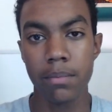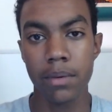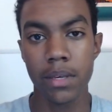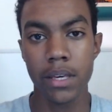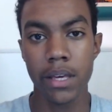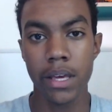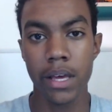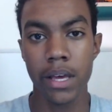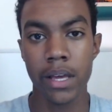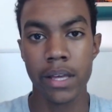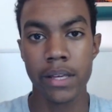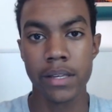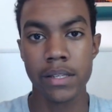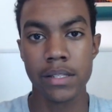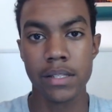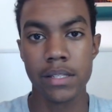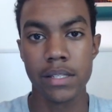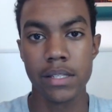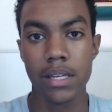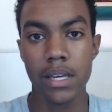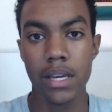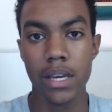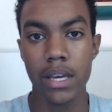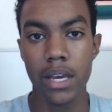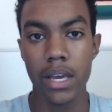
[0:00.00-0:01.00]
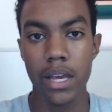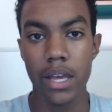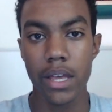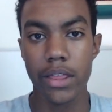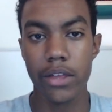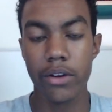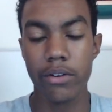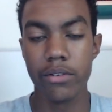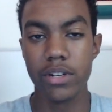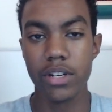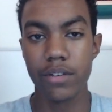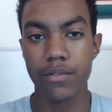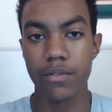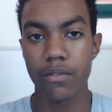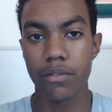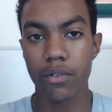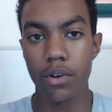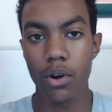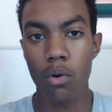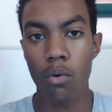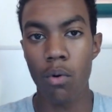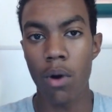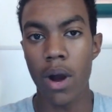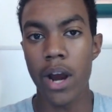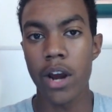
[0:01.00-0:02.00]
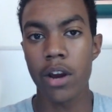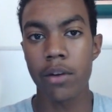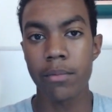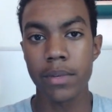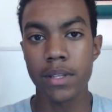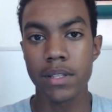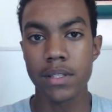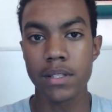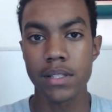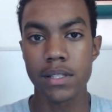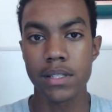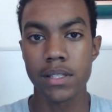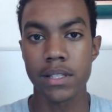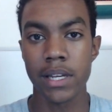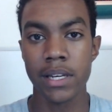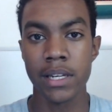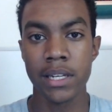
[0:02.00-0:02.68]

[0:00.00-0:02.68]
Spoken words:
because there are different requirements that